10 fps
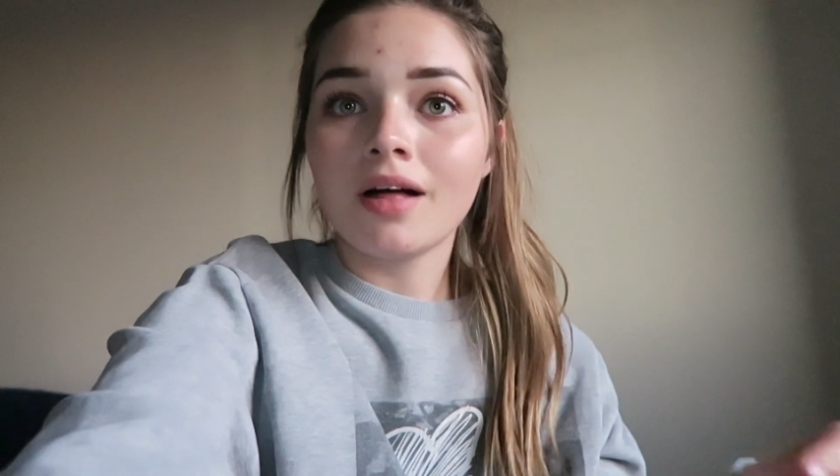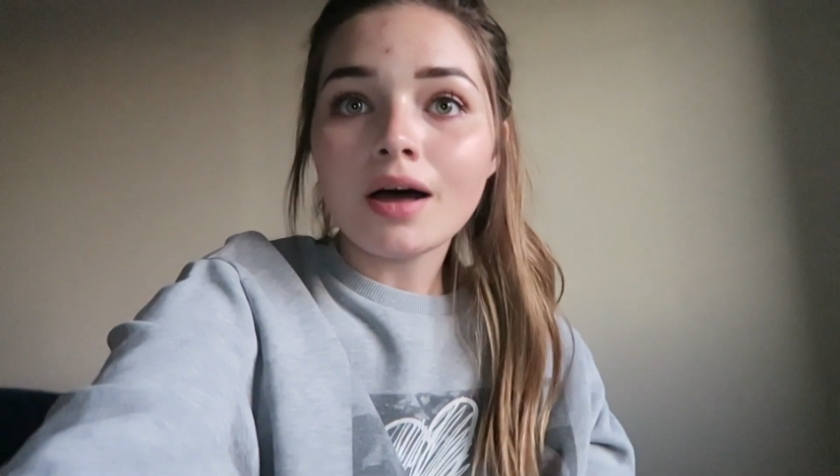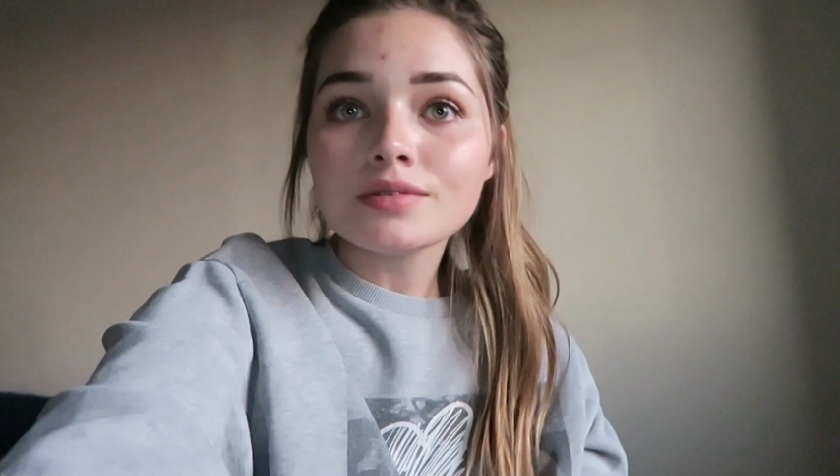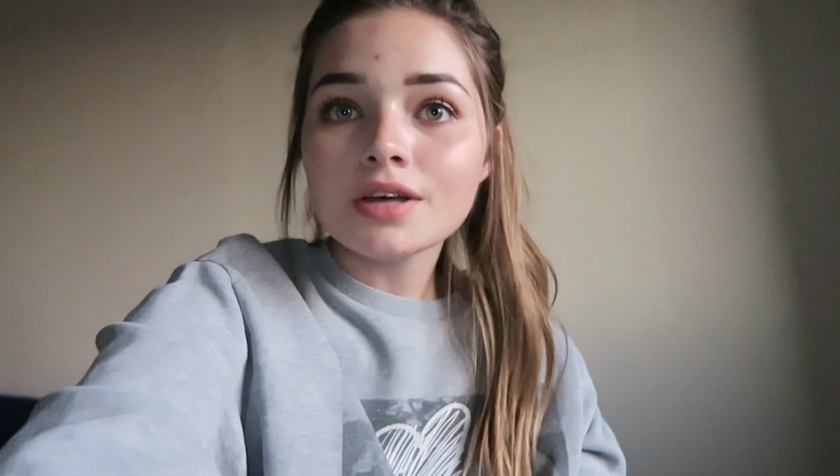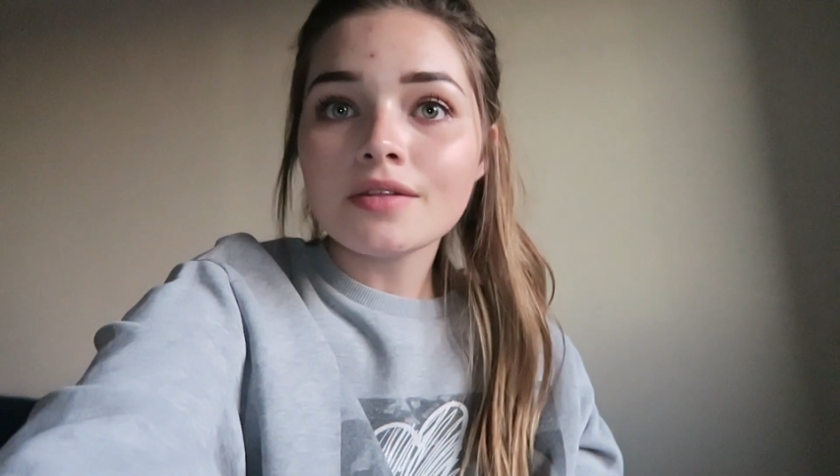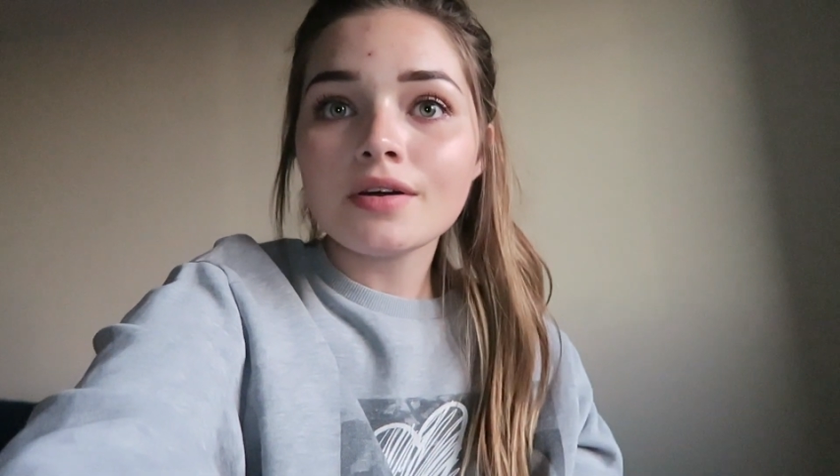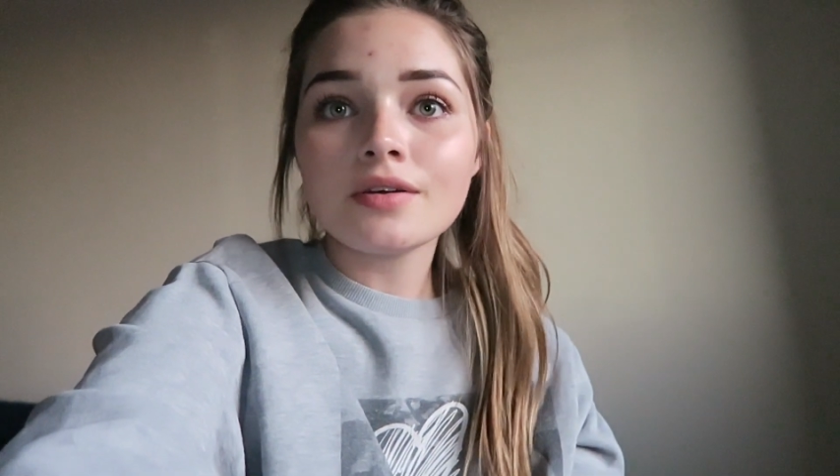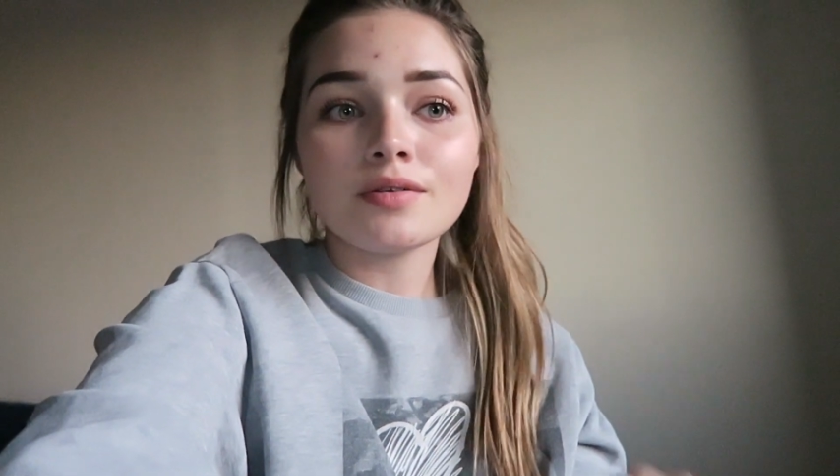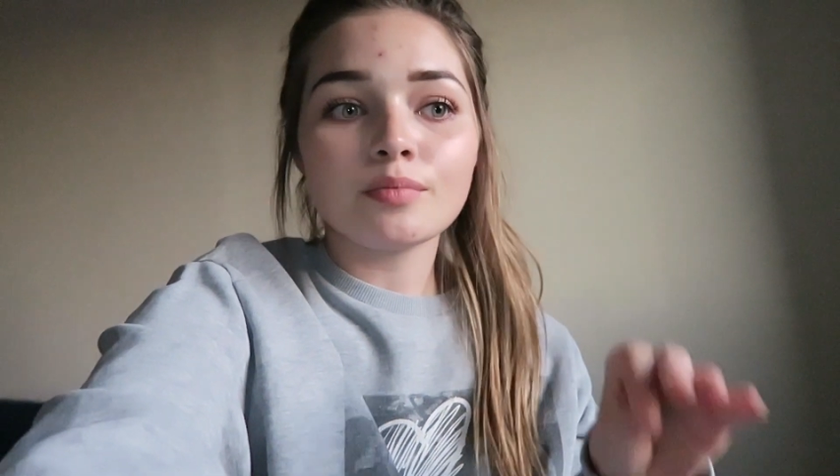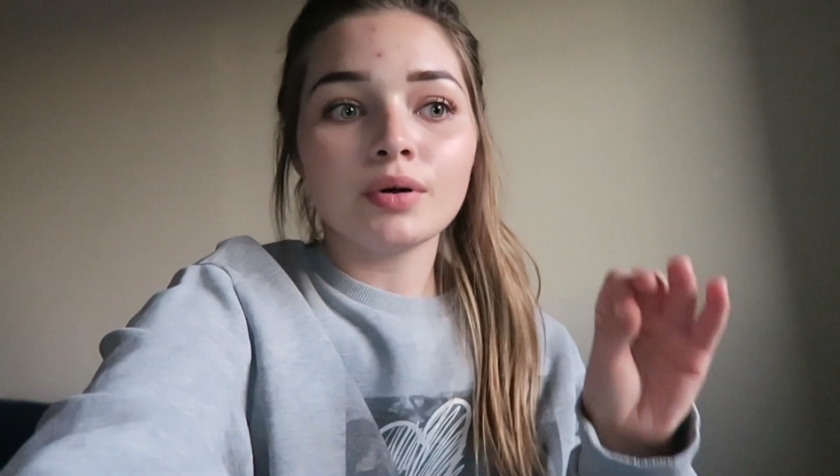clouds on
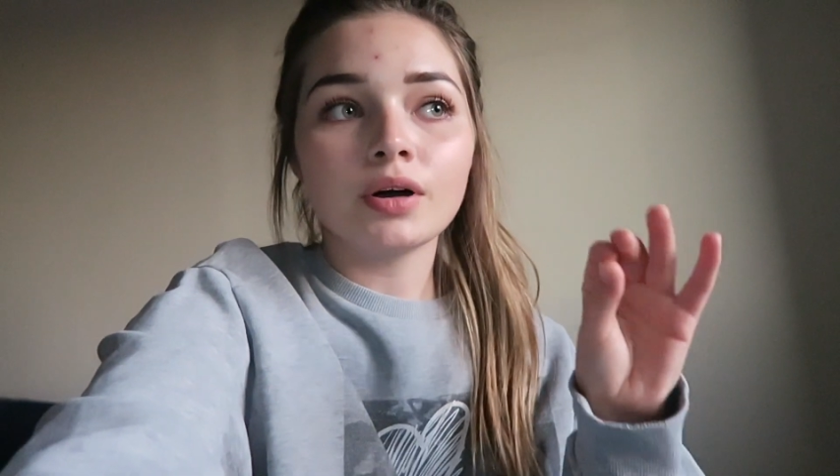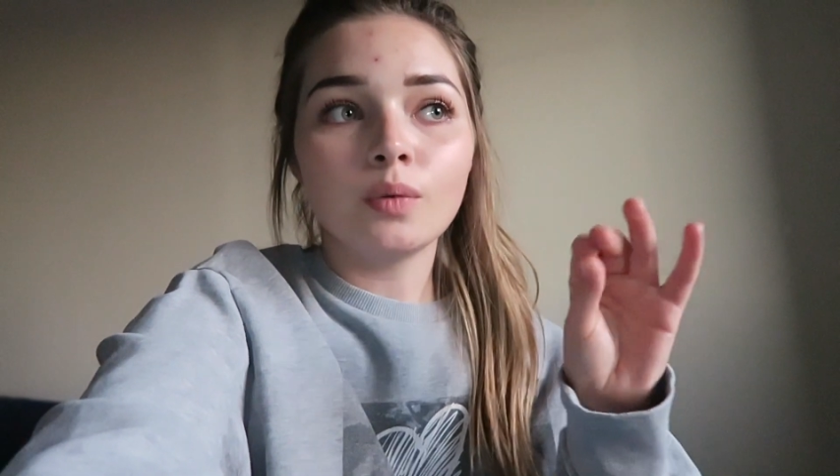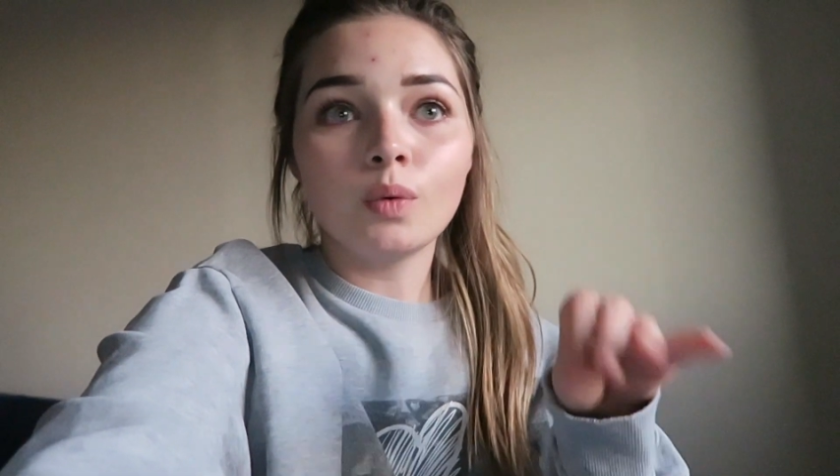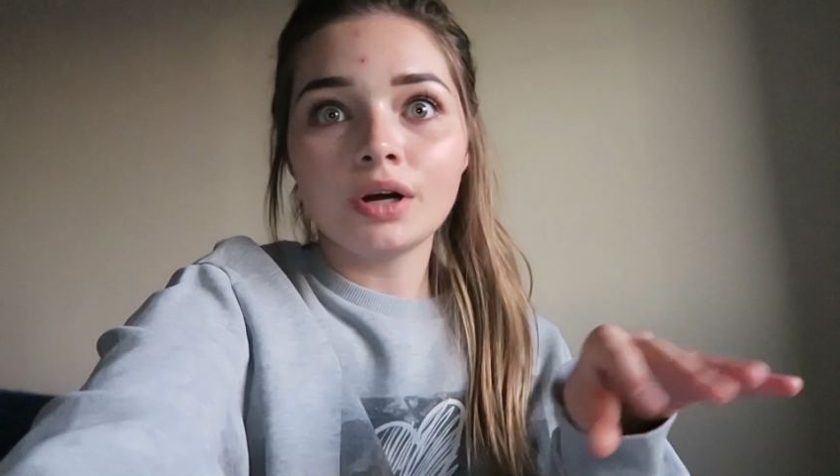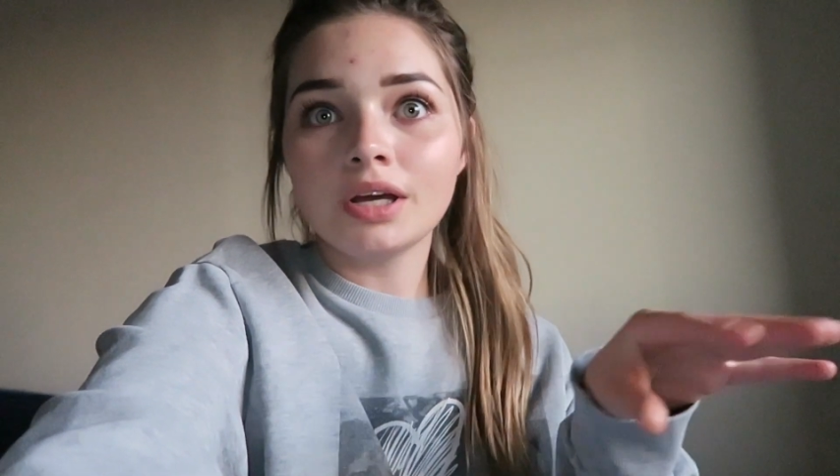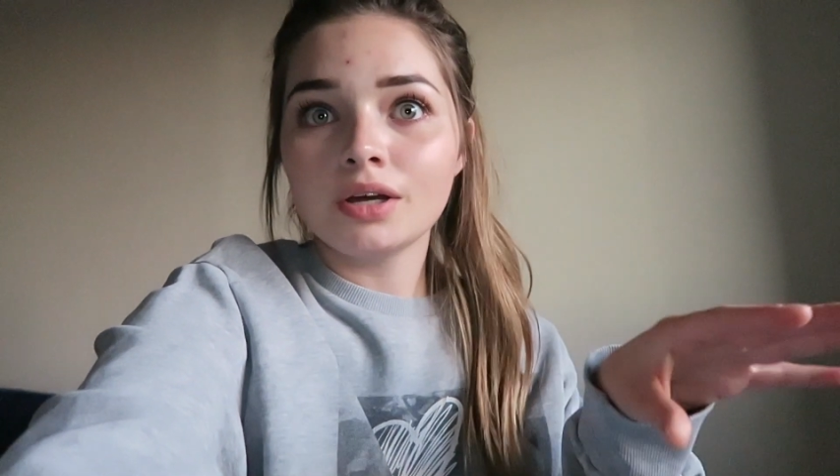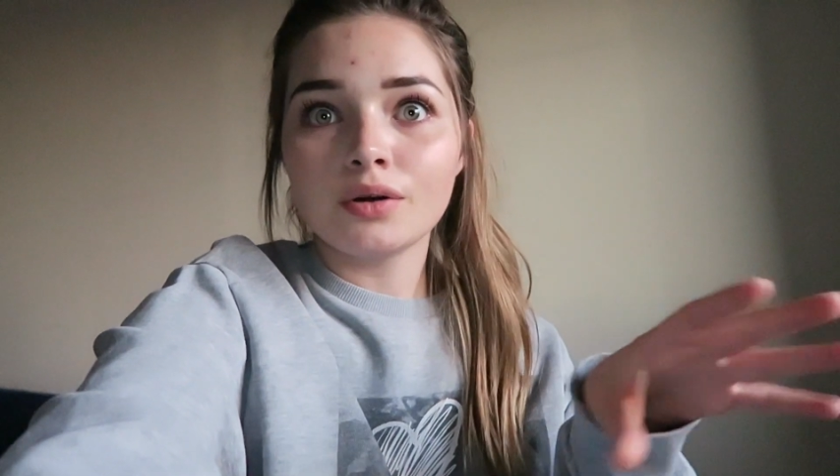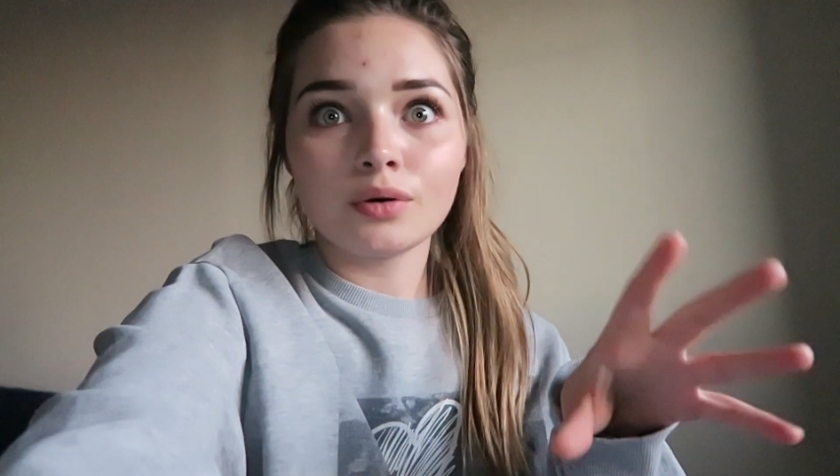there and then put Woody